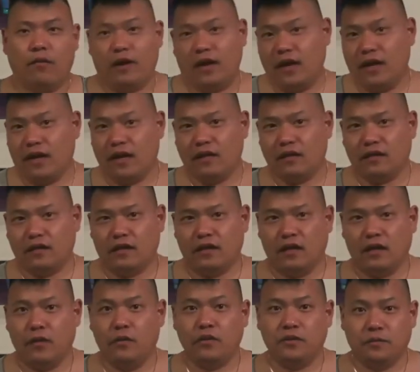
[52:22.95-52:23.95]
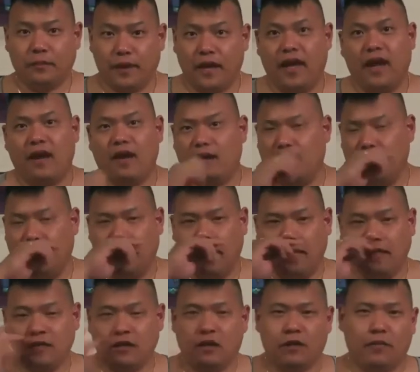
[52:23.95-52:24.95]
When I got there, it was packed,
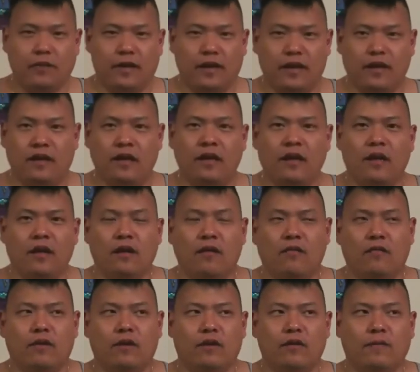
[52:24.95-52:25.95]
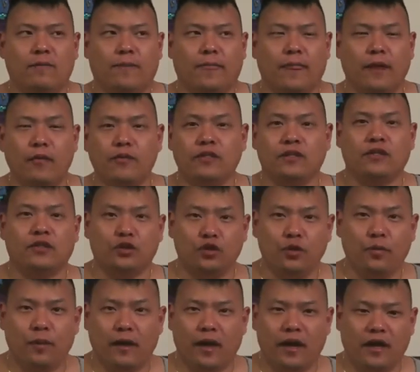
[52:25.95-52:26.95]
okay? So I mean, well, it wasn't
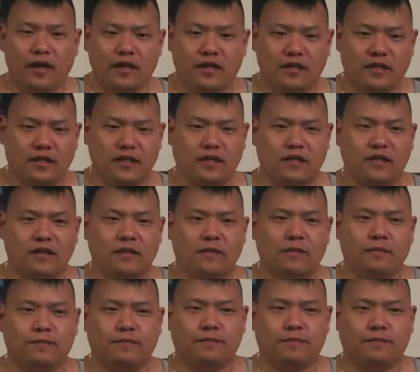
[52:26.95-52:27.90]
too packed, it's just,